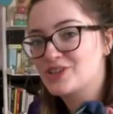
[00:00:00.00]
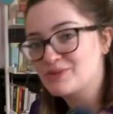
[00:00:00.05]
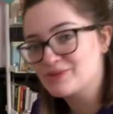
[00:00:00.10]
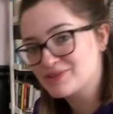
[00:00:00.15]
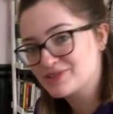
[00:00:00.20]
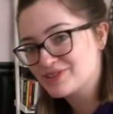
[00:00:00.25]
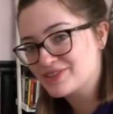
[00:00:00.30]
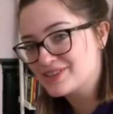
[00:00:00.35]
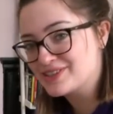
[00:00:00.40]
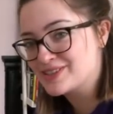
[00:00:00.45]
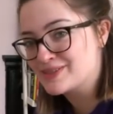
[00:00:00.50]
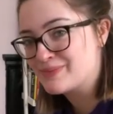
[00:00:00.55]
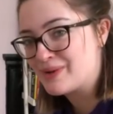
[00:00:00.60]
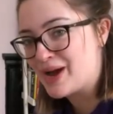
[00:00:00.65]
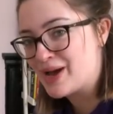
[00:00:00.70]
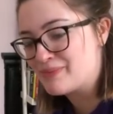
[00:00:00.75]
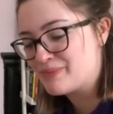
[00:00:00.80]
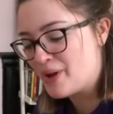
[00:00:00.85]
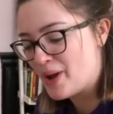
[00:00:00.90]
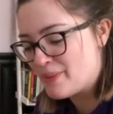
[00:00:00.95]
was
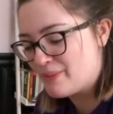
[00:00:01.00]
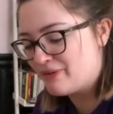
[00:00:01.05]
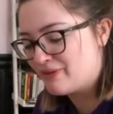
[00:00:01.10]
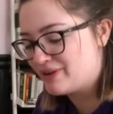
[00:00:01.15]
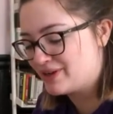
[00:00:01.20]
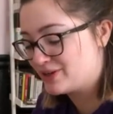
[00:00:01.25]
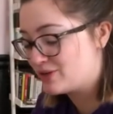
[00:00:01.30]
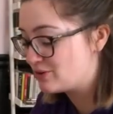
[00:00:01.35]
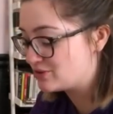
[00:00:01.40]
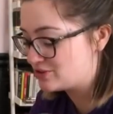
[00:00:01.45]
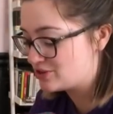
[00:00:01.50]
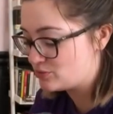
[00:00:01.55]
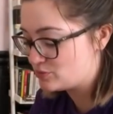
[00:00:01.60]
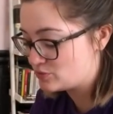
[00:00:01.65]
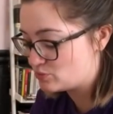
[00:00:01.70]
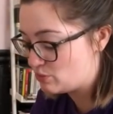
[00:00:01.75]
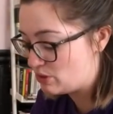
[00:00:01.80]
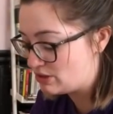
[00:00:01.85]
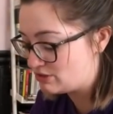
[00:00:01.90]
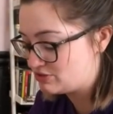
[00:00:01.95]
inspired by Marie Kondo
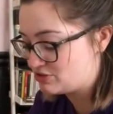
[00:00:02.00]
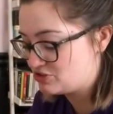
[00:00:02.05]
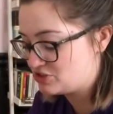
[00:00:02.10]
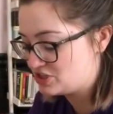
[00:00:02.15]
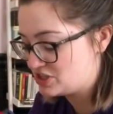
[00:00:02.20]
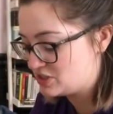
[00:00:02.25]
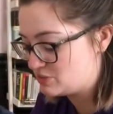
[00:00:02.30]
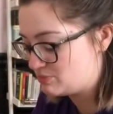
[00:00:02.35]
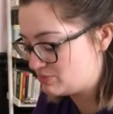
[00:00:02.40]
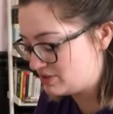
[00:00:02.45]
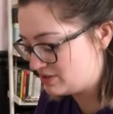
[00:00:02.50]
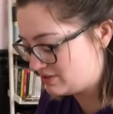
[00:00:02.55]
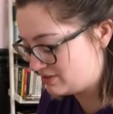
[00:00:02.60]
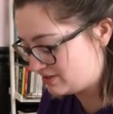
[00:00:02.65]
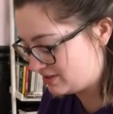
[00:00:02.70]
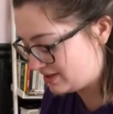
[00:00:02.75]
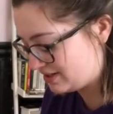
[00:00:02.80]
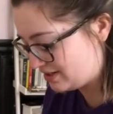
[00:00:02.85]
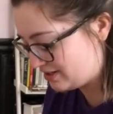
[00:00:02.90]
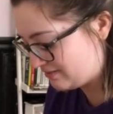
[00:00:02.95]
as well, so she's
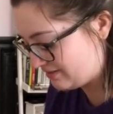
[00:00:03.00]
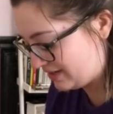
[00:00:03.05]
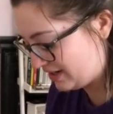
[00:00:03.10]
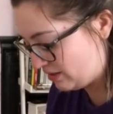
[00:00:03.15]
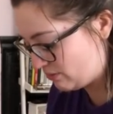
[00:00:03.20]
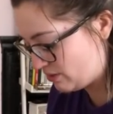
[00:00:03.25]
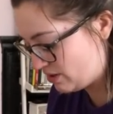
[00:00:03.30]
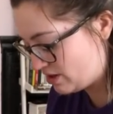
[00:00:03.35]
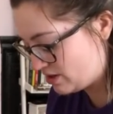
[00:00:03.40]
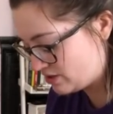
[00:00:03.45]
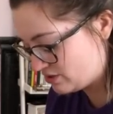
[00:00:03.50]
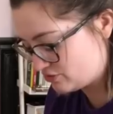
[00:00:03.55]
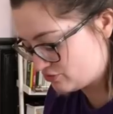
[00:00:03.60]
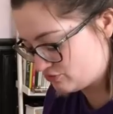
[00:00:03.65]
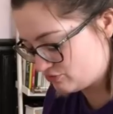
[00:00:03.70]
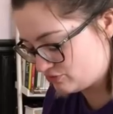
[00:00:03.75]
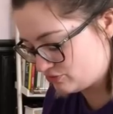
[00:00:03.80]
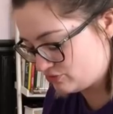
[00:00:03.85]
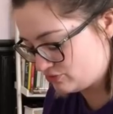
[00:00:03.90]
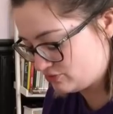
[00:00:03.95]
been clearing out her
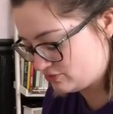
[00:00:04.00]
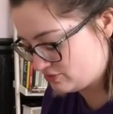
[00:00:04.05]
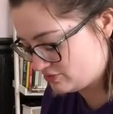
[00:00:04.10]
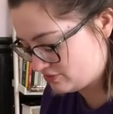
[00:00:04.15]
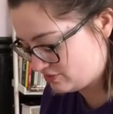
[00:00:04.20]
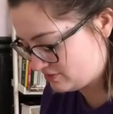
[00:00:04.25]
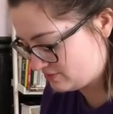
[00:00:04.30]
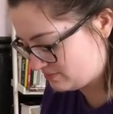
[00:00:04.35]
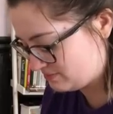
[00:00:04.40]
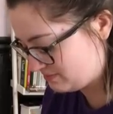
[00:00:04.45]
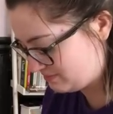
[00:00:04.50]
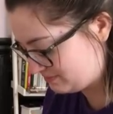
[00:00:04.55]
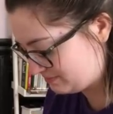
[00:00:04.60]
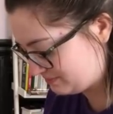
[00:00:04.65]
drawers.